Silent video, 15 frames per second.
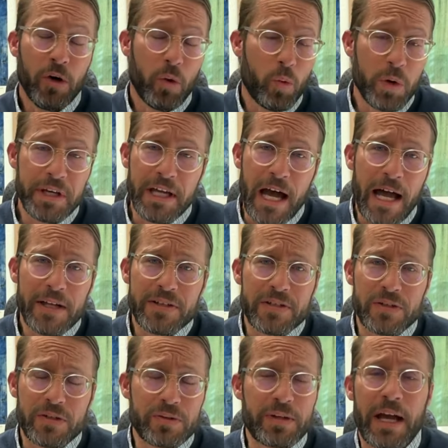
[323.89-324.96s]
We got
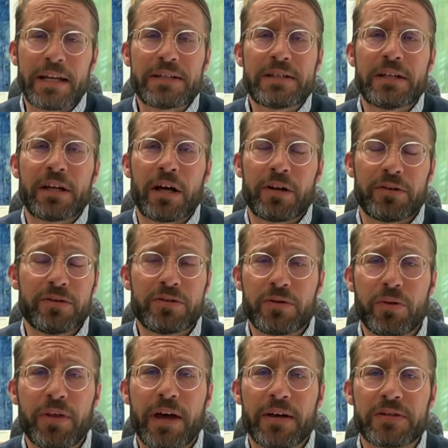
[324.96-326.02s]
to $1,900,
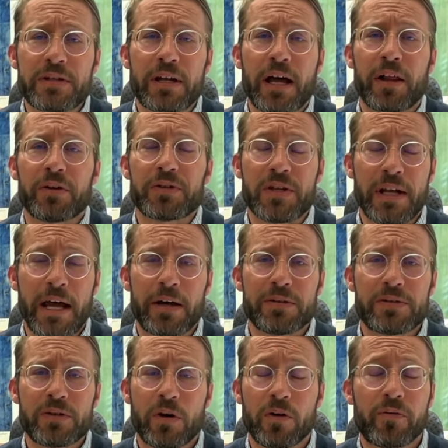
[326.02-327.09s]
$2,000 an
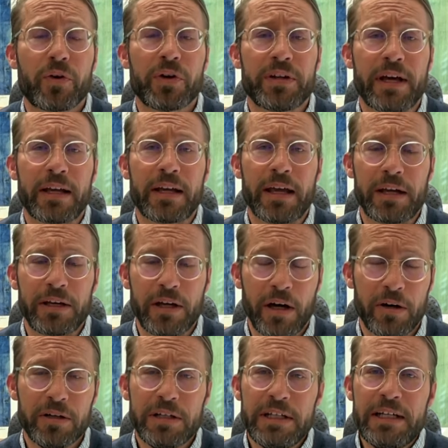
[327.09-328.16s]
ounce over a decade
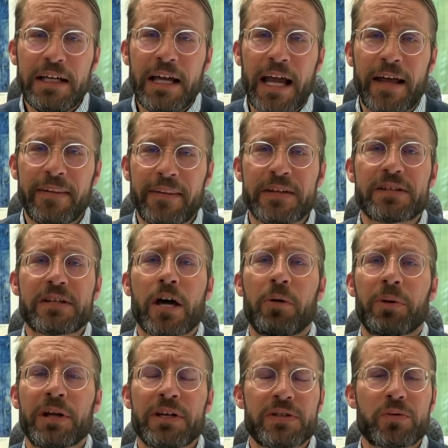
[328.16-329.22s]
ago, and these
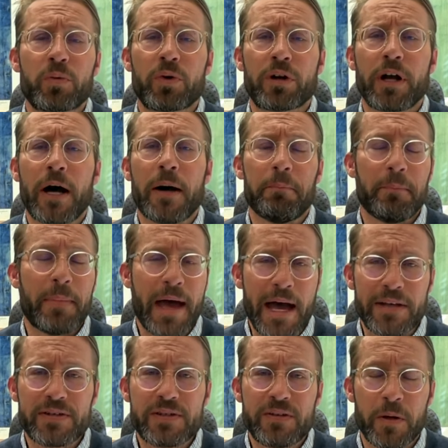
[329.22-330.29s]
companies were a
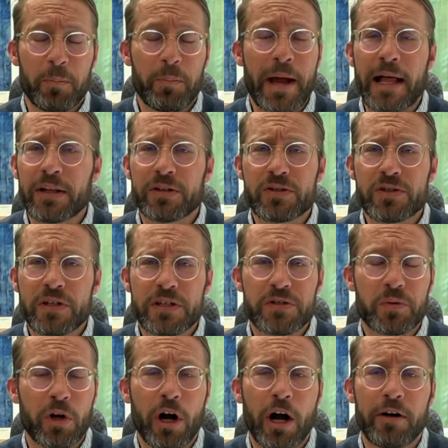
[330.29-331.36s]
mess. Their balance
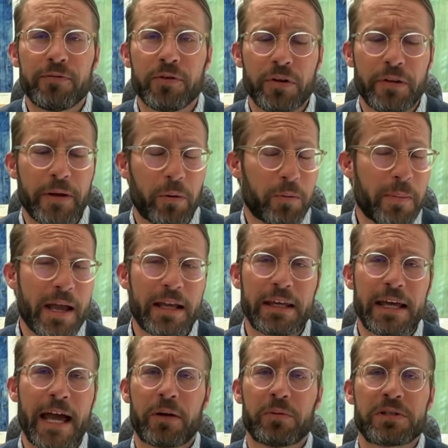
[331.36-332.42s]
sheets were awful. They were
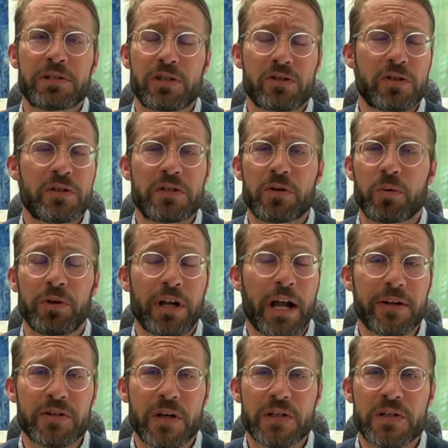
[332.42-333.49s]
making acquisitions that were
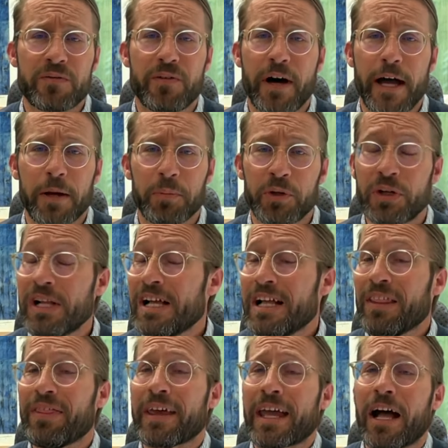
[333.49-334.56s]
not justifiable.
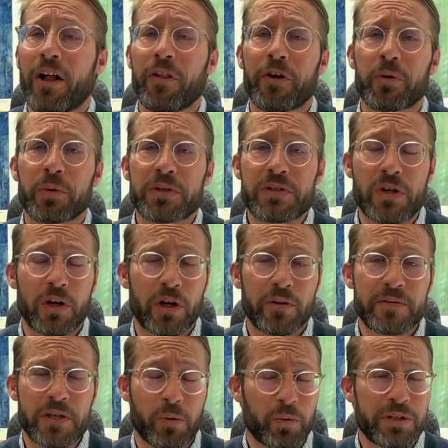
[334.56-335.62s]
They held their
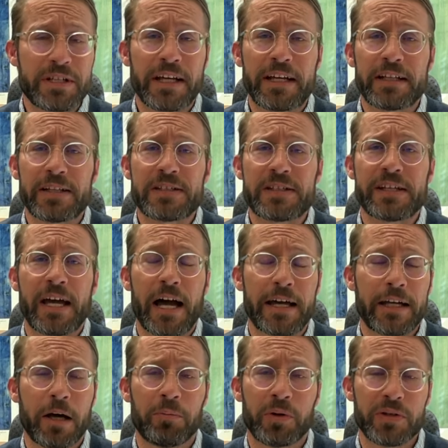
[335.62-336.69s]
reserves at ridiculously
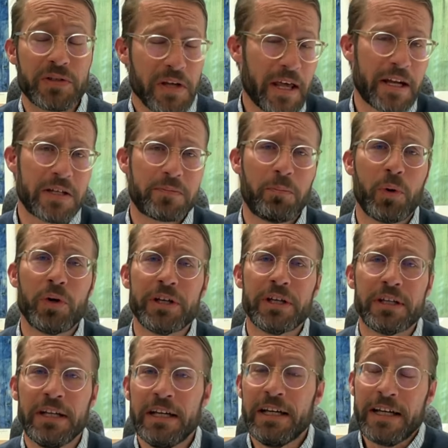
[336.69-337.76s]
high numbers, and as
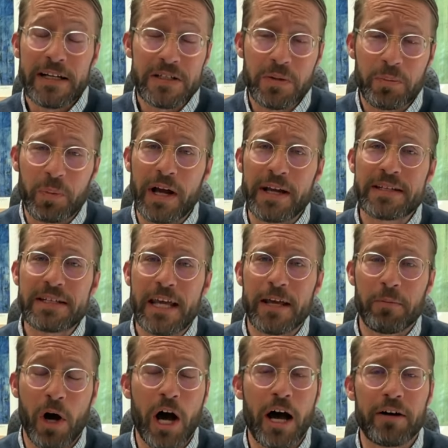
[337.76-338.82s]
bullion, as the price
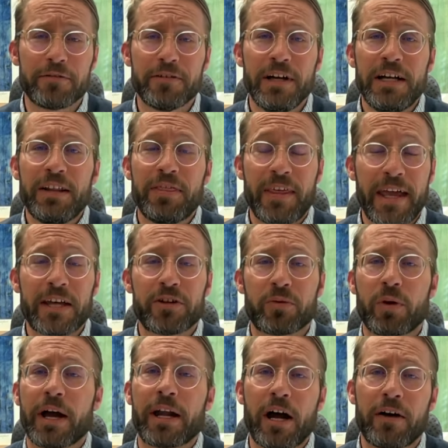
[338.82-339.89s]
came off, they had to
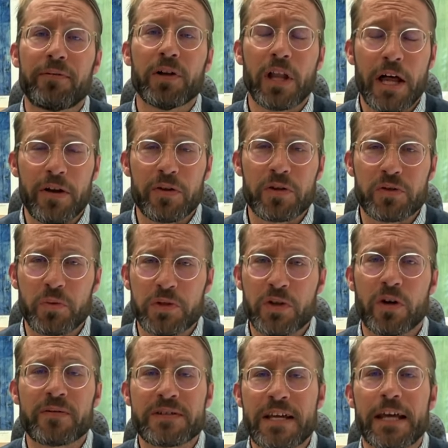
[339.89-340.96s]
write off a lot of those
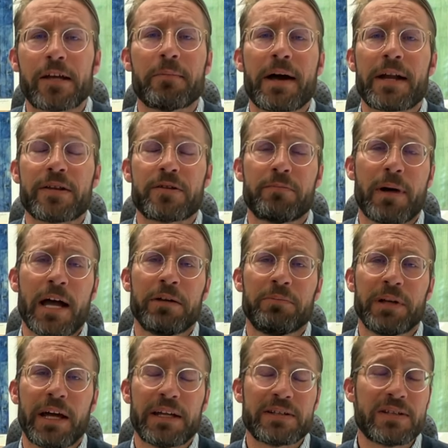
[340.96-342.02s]
reserves, take them out of their mine
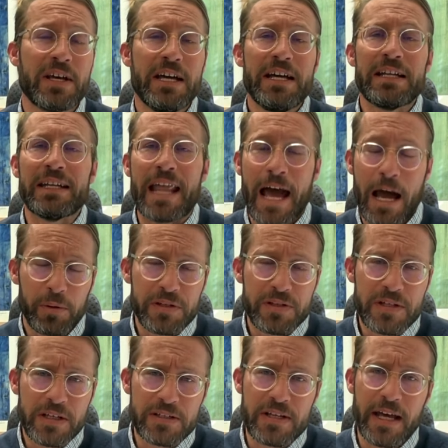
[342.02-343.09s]
plants. Now it's
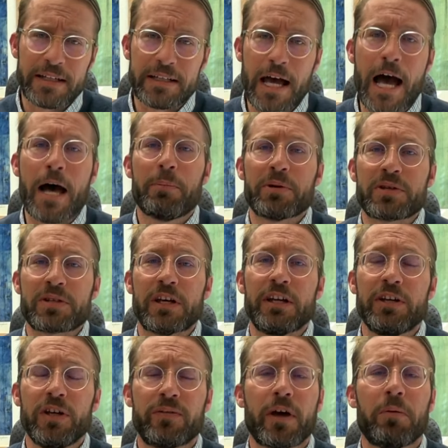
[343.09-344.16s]
the exact opposite.
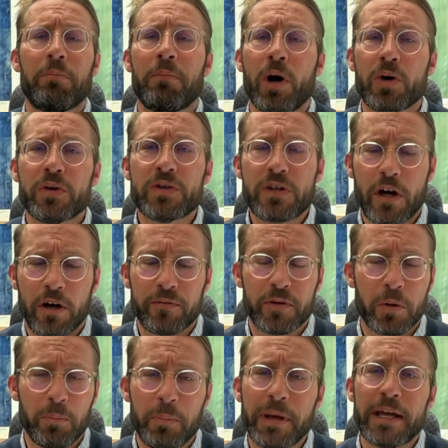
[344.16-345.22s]
You've got most of
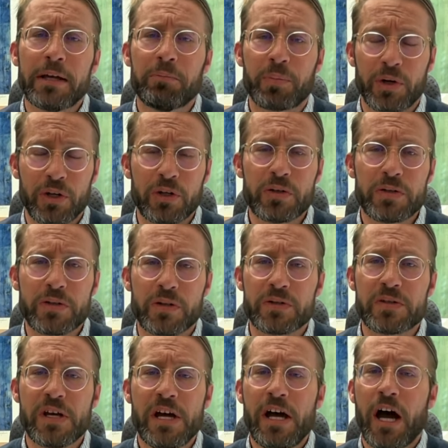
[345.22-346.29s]
your big
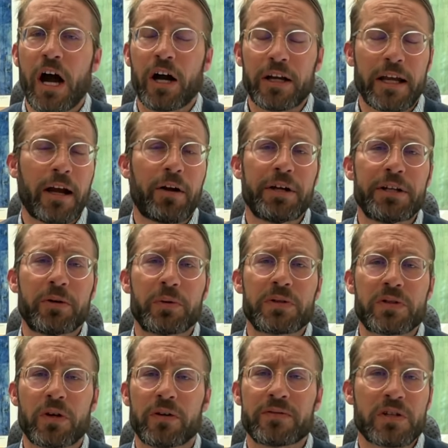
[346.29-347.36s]
producers are carrying their
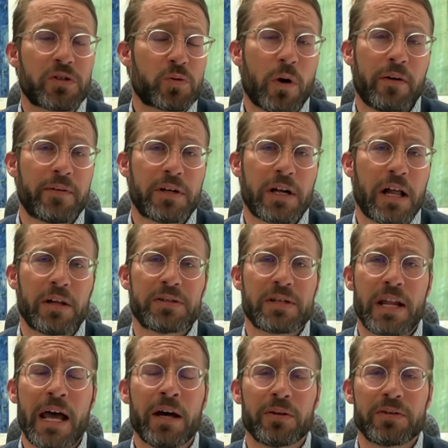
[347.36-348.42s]
reserves at $1,200
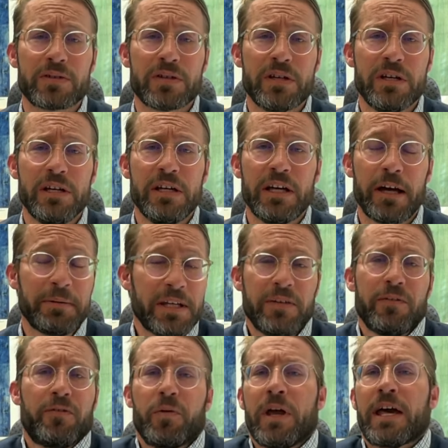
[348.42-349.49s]
an ounce. I mean,
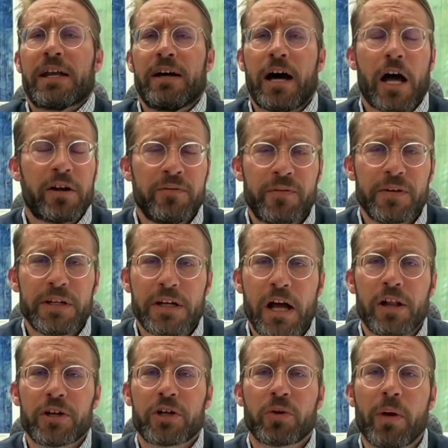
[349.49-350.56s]
even if we had a
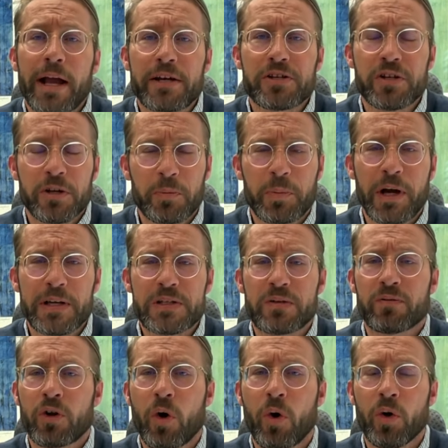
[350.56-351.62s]
$150 correction in the price
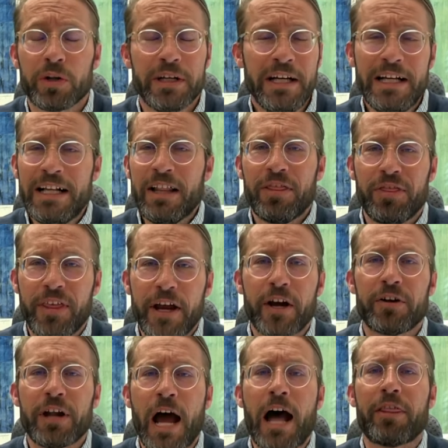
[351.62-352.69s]
of gold, mm-hmm.
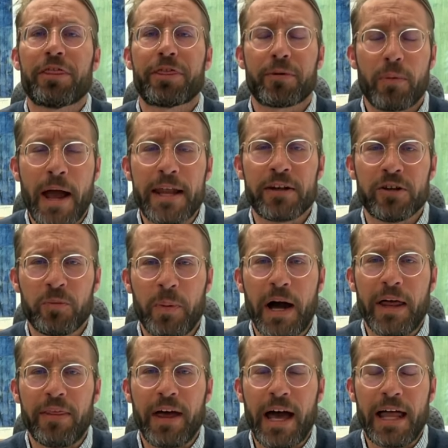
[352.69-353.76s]
they're not threatened
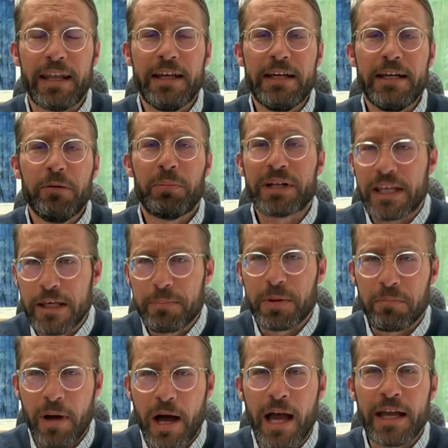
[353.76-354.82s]
by that. But keep
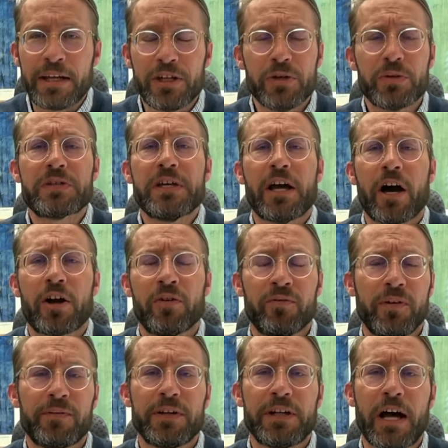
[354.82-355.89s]
in mind, you see
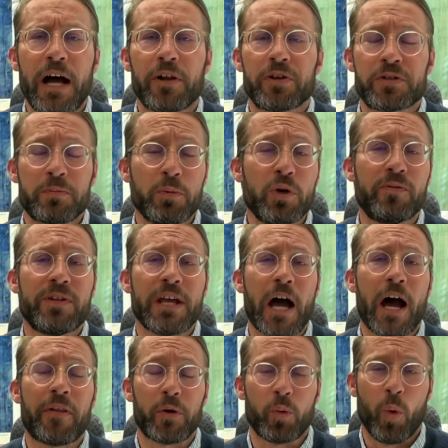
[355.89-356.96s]
$150 move the
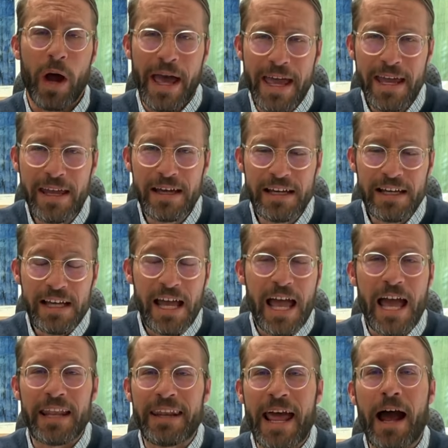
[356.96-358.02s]
other way,
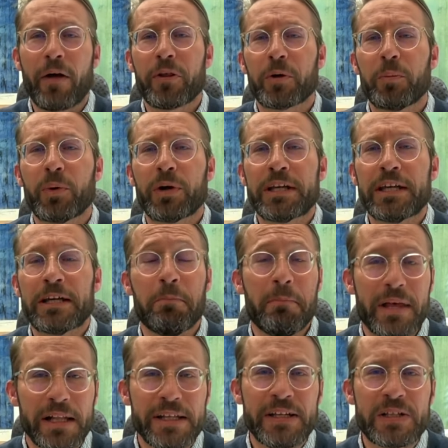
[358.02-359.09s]
and now they're bringing
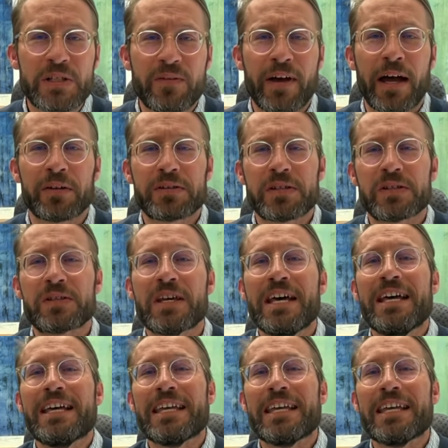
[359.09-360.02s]
millions of ounces